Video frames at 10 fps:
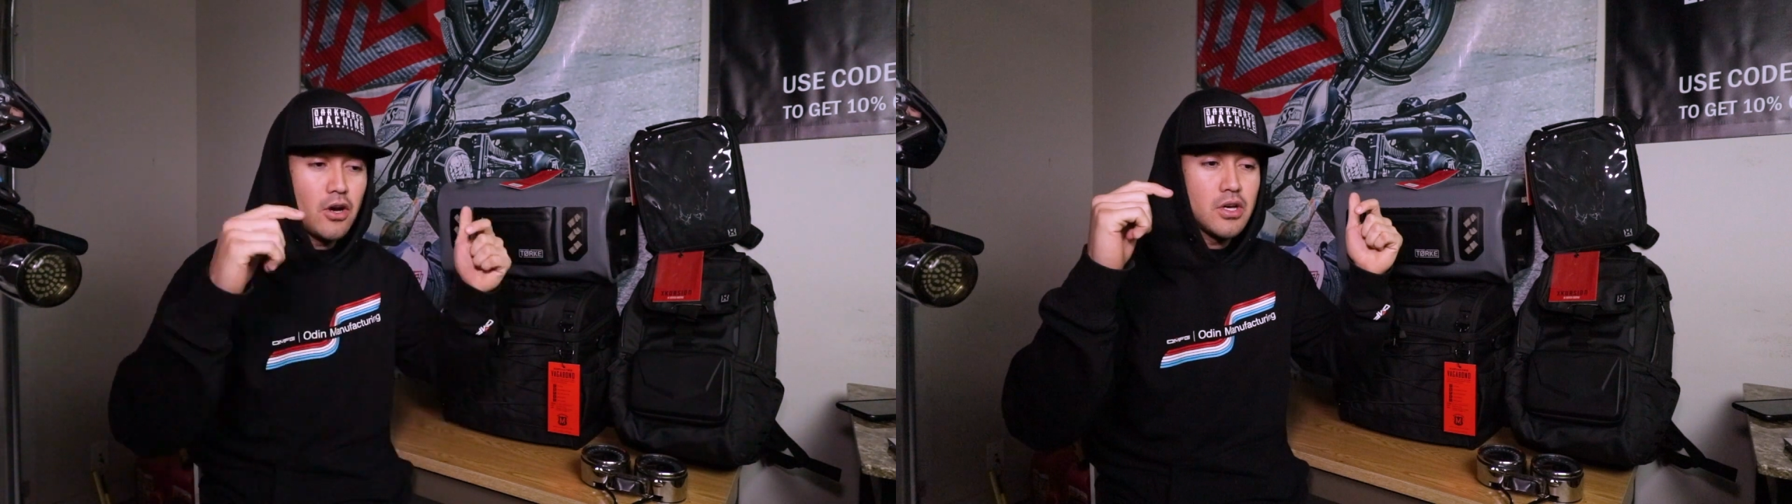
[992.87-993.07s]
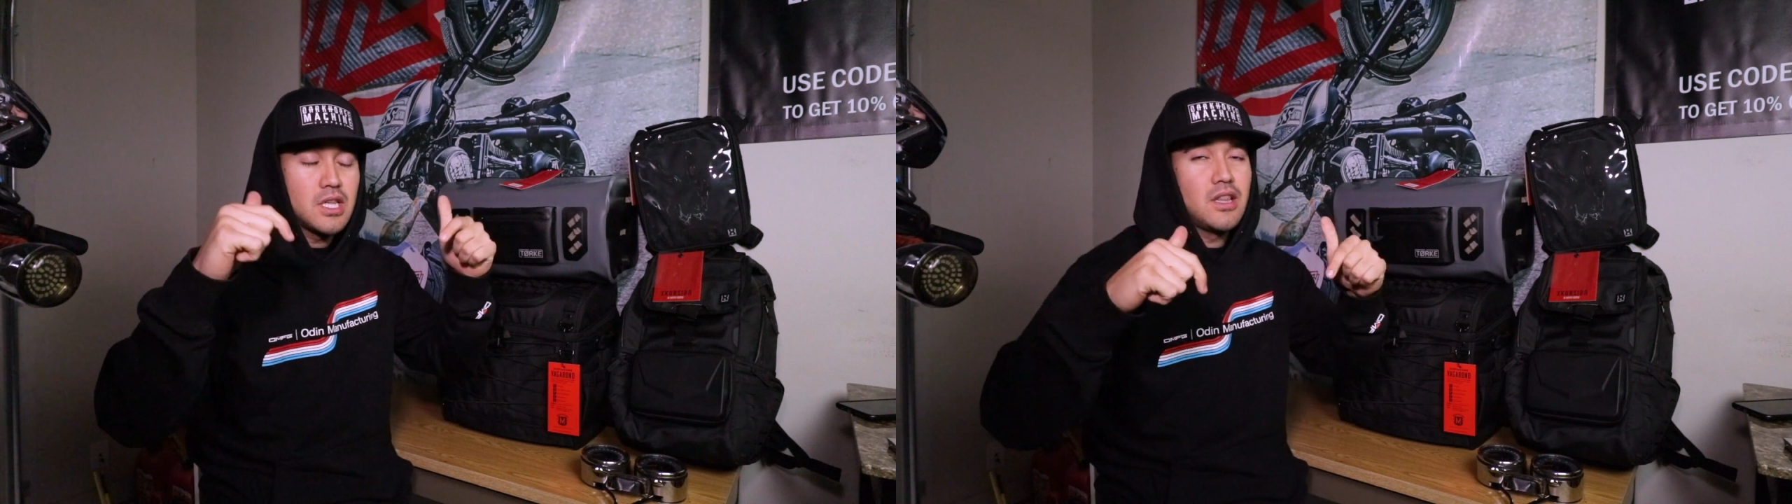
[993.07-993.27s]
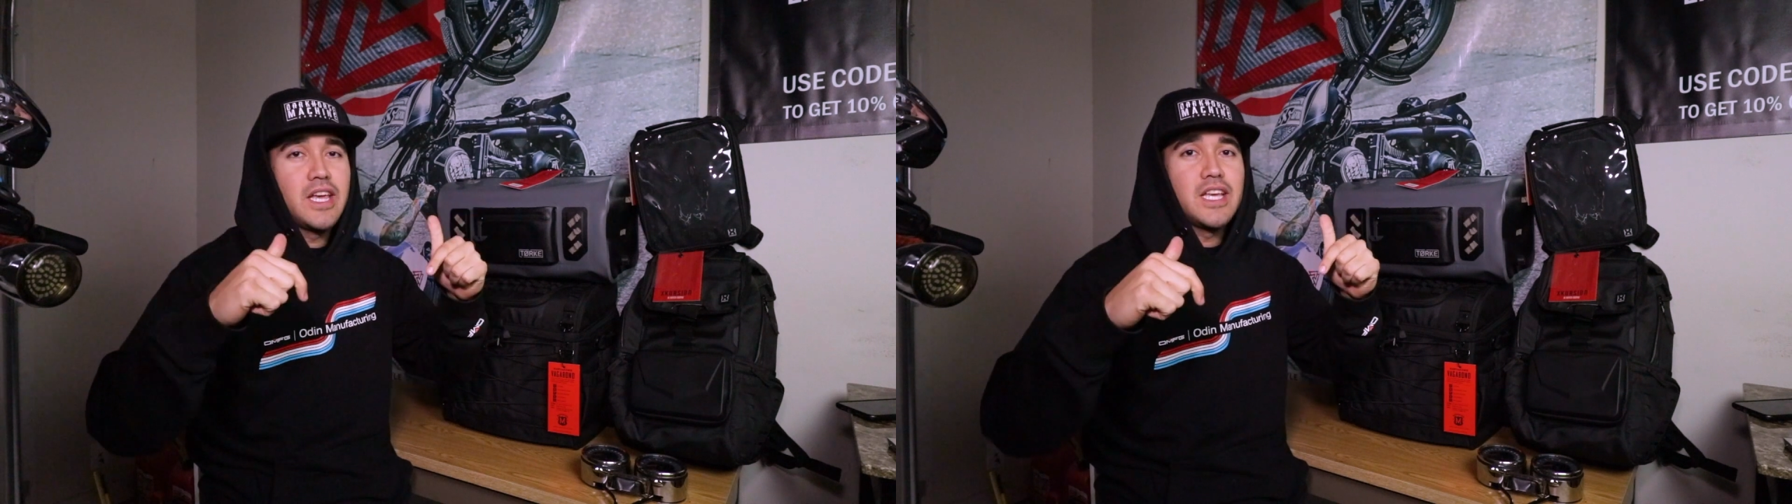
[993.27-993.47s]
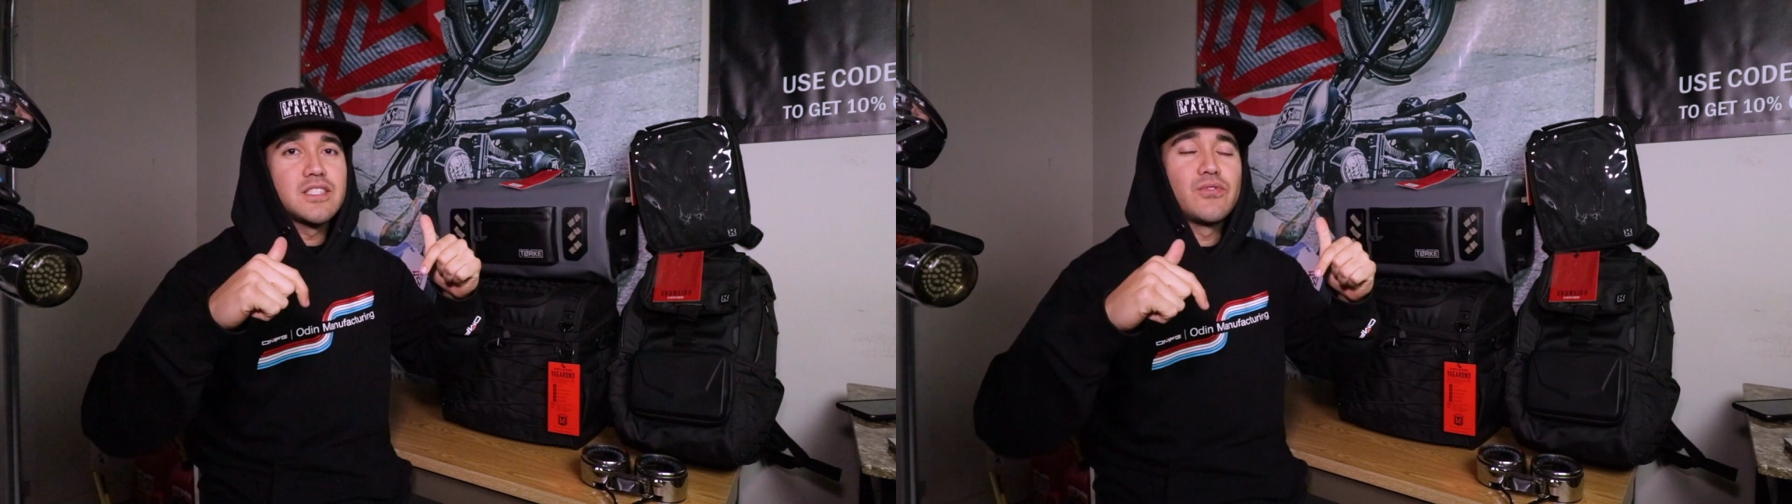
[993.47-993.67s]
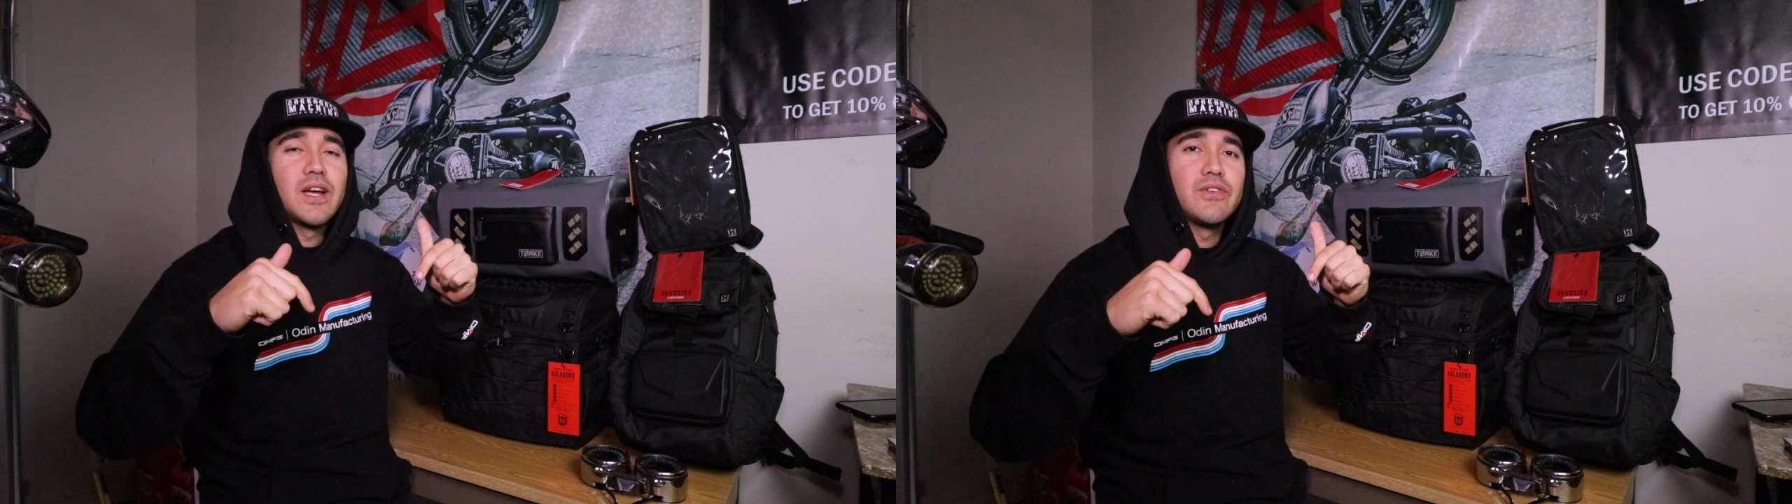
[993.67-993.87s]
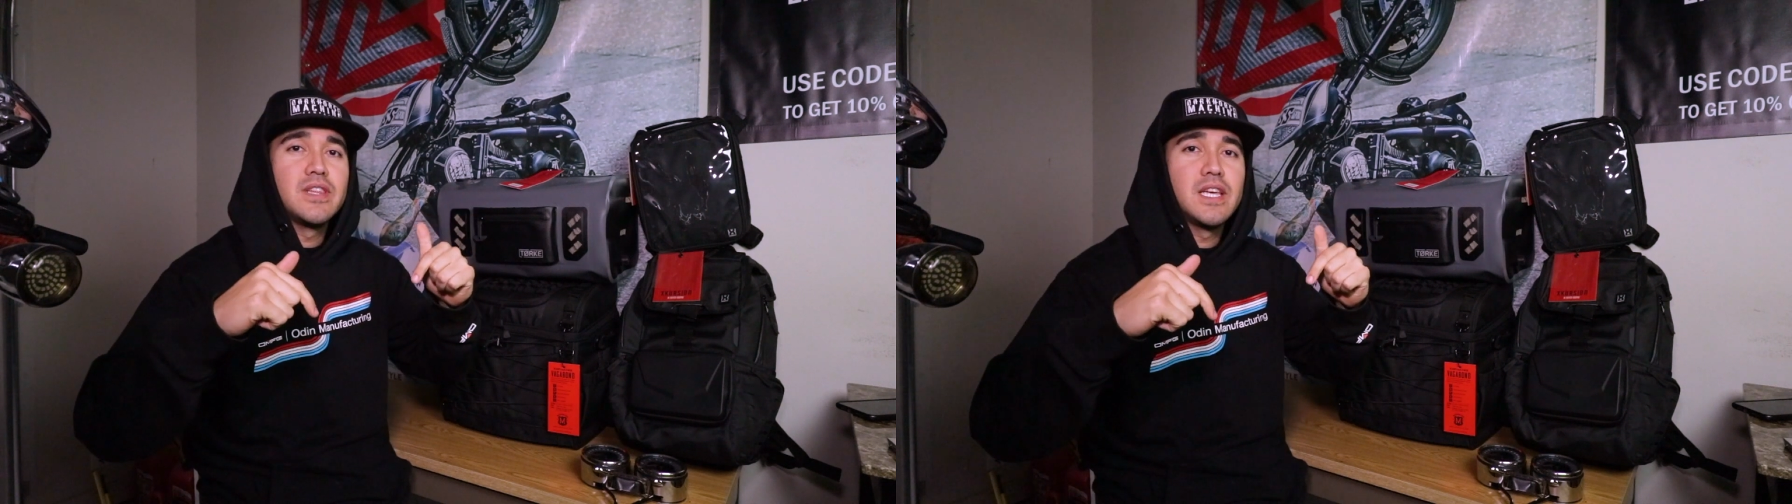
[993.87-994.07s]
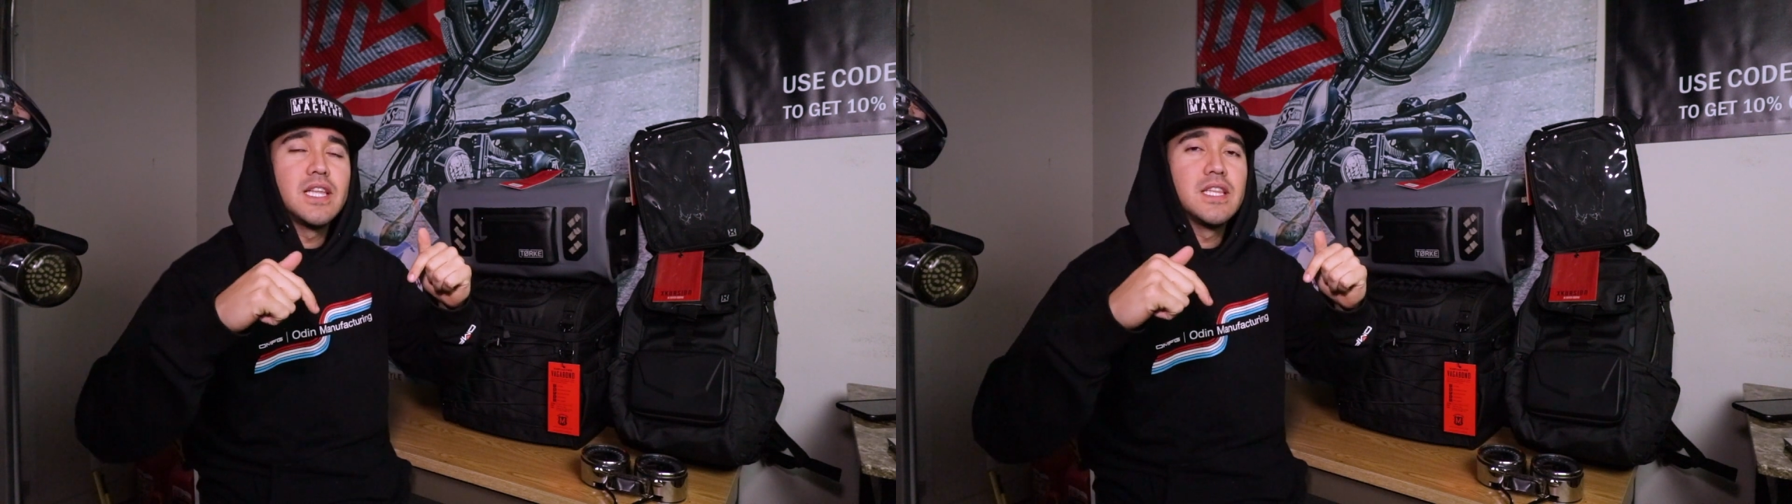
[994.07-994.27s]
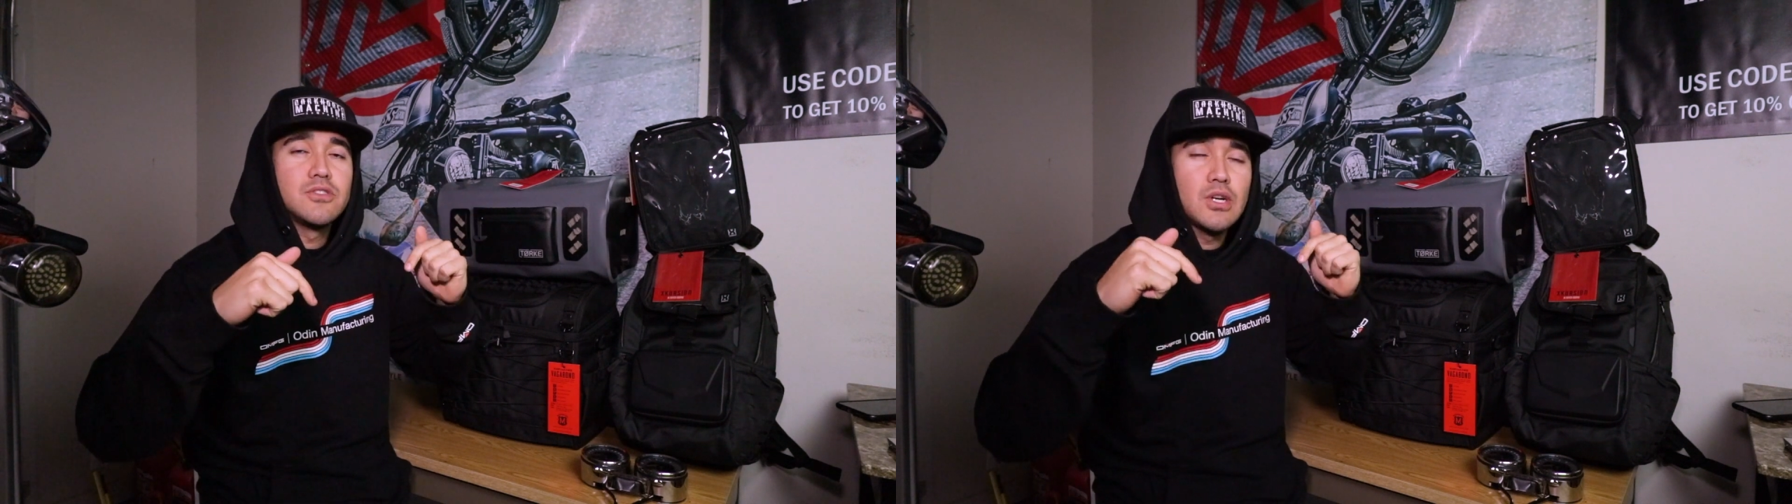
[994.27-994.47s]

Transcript: All the links for everything in the